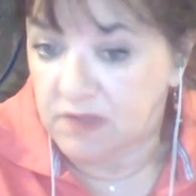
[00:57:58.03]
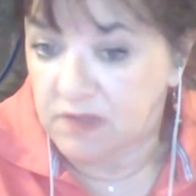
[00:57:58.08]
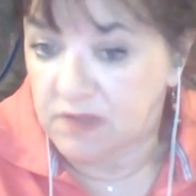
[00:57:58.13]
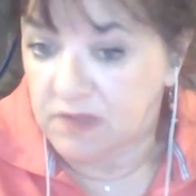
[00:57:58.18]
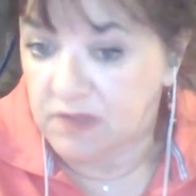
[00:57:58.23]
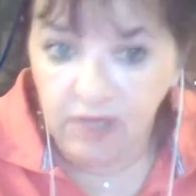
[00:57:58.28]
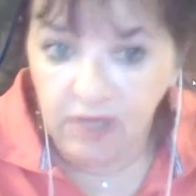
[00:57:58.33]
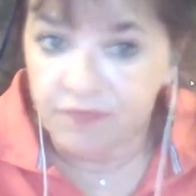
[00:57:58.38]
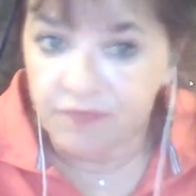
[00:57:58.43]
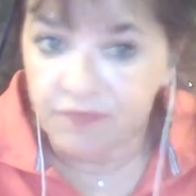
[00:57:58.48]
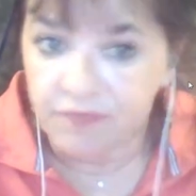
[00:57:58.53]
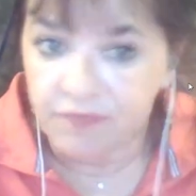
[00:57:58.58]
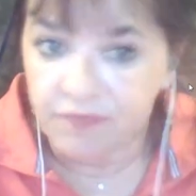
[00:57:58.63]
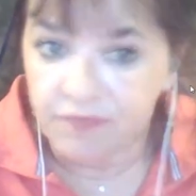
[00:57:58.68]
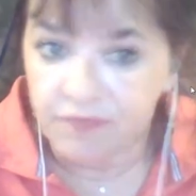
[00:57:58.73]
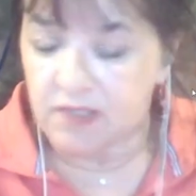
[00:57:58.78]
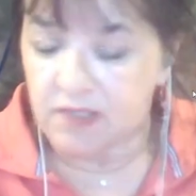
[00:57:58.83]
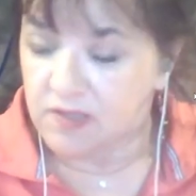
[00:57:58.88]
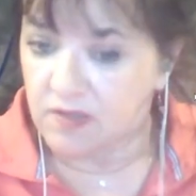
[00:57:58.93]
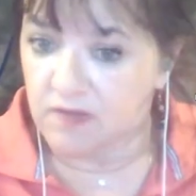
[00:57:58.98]
You can
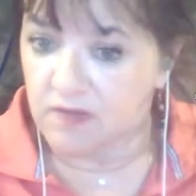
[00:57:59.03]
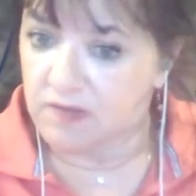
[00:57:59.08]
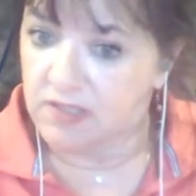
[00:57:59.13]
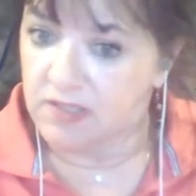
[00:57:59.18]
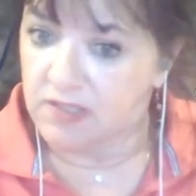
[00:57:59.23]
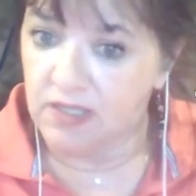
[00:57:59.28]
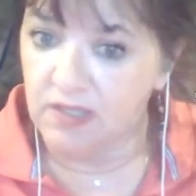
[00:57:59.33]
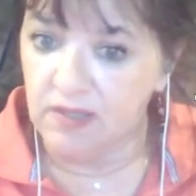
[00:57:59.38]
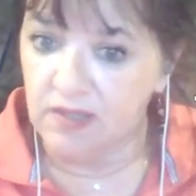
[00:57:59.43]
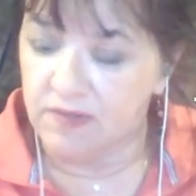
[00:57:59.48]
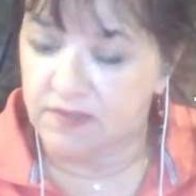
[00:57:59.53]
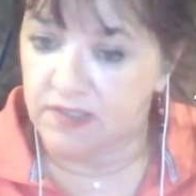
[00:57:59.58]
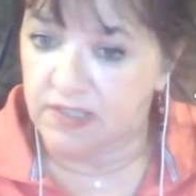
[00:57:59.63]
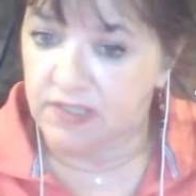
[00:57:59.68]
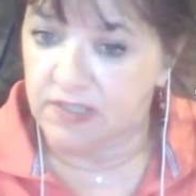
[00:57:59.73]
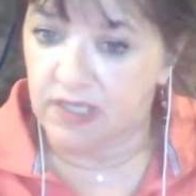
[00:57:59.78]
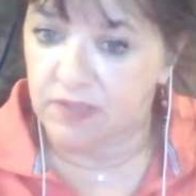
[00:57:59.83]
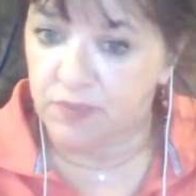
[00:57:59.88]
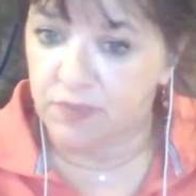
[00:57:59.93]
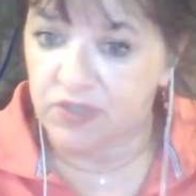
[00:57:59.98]
find it on the
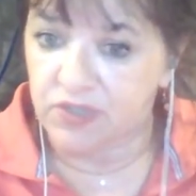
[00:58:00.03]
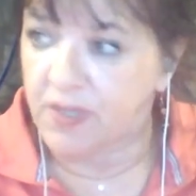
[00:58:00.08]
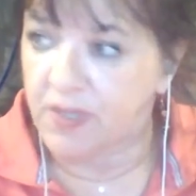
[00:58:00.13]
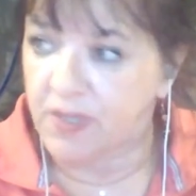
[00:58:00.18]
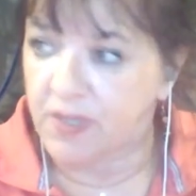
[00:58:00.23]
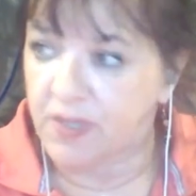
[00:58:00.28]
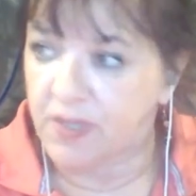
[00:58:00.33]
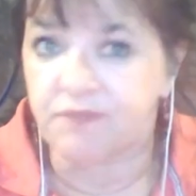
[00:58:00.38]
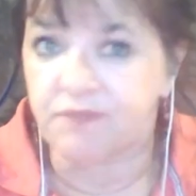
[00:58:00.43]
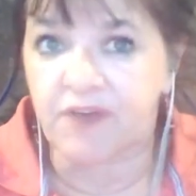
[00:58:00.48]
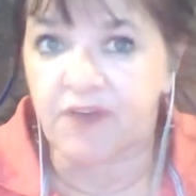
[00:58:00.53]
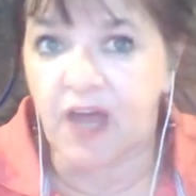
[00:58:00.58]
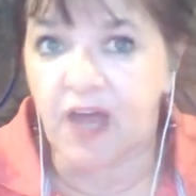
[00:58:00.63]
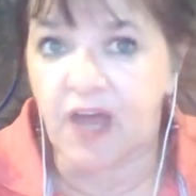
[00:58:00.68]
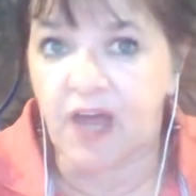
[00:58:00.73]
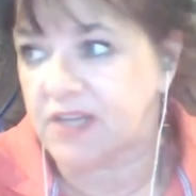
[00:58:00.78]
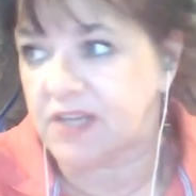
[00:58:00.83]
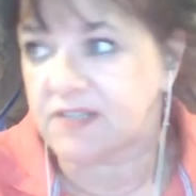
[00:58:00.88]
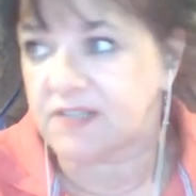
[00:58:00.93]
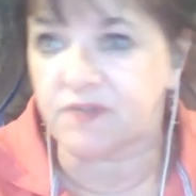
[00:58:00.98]
internet. We're
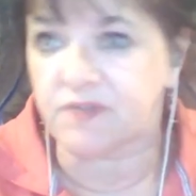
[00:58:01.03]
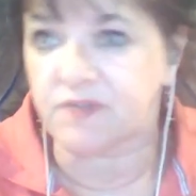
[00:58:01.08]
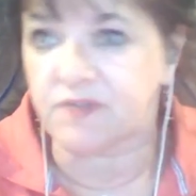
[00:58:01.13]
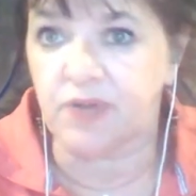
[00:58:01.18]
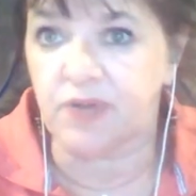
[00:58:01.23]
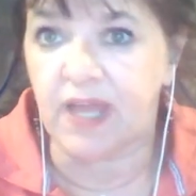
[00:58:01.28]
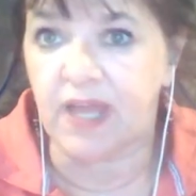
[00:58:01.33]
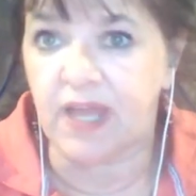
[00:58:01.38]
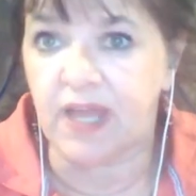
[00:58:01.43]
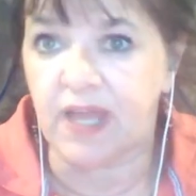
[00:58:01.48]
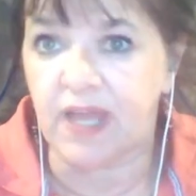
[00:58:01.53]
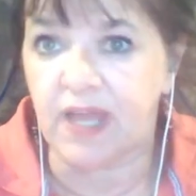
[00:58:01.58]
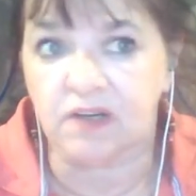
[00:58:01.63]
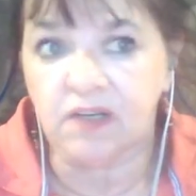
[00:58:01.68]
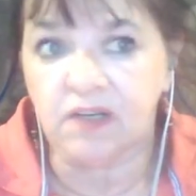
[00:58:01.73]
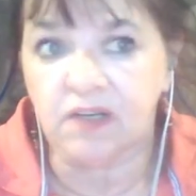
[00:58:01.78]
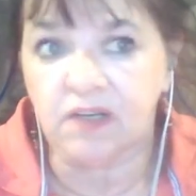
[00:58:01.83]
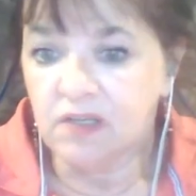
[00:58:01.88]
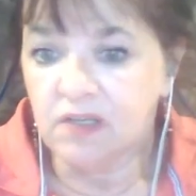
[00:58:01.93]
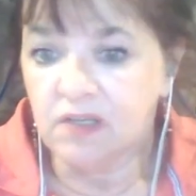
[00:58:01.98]
25 years
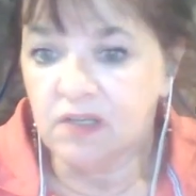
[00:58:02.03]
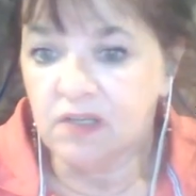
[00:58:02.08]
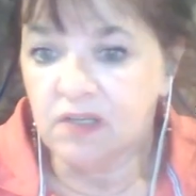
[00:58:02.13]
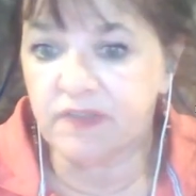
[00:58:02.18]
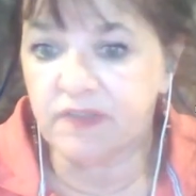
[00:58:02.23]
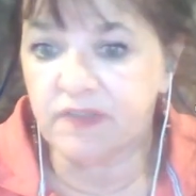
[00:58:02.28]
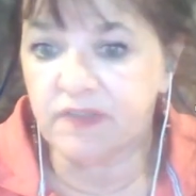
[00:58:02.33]
later. Nothing